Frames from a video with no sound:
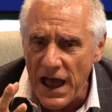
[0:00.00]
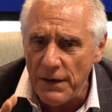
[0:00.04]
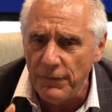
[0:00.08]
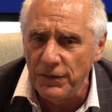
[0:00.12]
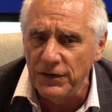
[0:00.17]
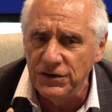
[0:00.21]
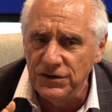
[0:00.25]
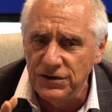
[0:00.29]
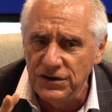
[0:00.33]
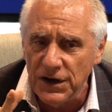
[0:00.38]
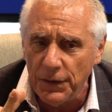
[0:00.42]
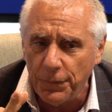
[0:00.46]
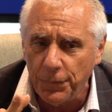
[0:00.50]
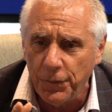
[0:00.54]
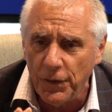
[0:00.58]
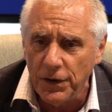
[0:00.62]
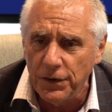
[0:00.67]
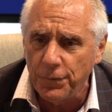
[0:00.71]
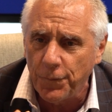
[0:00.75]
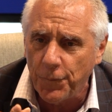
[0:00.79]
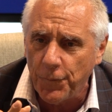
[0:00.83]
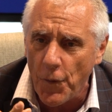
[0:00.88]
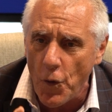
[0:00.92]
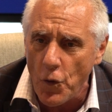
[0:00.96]
have a
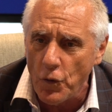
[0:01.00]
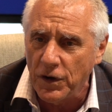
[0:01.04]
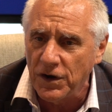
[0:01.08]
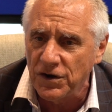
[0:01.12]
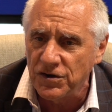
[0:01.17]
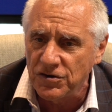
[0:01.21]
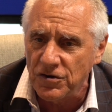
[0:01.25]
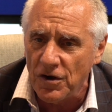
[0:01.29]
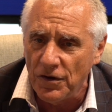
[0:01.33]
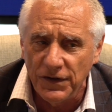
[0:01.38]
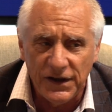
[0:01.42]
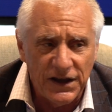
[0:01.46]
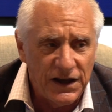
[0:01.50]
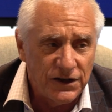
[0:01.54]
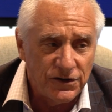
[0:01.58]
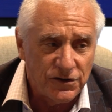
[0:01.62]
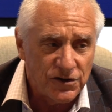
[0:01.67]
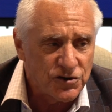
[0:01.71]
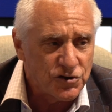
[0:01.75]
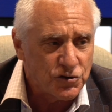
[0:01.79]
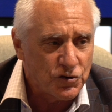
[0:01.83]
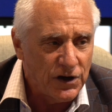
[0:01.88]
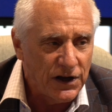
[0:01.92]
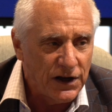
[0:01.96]
different focus on the
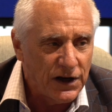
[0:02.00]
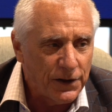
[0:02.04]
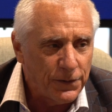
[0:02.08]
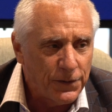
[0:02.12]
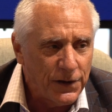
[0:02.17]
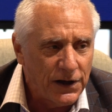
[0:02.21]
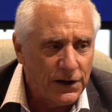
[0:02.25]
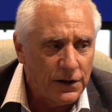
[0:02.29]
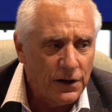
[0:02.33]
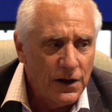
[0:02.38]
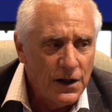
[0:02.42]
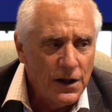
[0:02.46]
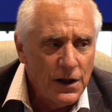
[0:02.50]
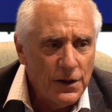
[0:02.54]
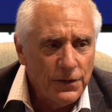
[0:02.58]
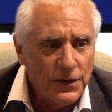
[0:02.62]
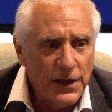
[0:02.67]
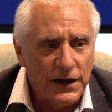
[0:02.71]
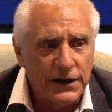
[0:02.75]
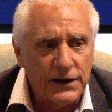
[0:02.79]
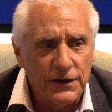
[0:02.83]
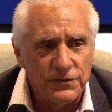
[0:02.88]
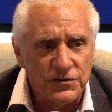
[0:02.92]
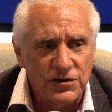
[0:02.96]
industry. And I think
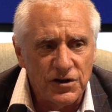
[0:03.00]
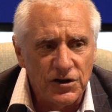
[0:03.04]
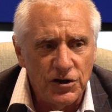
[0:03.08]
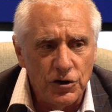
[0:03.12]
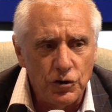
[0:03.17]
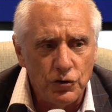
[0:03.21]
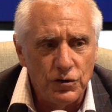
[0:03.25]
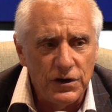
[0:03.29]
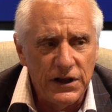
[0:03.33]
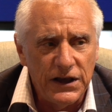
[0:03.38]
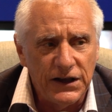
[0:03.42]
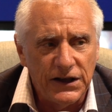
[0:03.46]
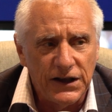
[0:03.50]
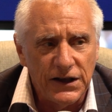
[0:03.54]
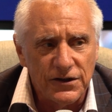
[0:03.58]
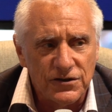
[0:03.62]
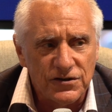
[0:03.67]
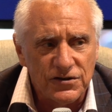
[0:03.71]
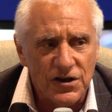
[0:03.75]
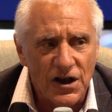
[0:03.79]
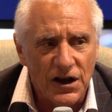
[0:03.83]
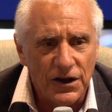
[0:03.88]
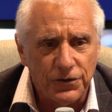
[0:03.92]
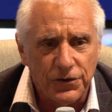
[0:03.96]
that gives a unique
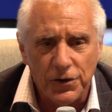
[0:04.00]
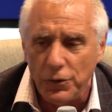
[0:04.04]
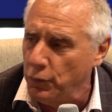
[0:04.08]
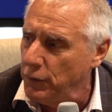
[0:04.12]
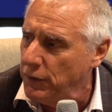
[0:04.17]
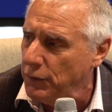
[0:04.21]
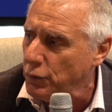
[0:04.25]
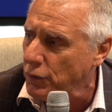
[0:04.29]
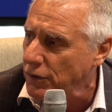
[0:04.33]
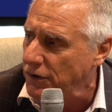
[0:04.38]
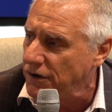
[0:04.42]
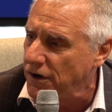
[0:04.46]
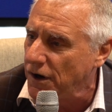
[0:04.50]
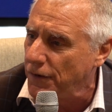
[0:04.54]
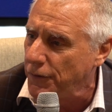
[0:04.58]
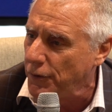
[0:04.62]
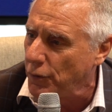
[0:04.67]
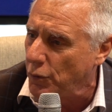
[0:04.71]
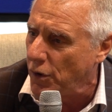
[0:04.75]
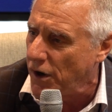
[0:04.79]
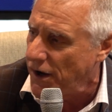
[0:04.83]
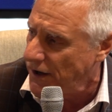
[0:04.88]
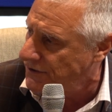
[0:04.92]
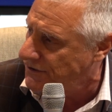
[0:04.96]
insight that we wouldn't
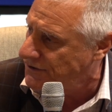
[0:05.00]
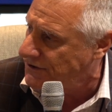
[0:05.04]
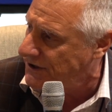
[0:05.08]
otherwise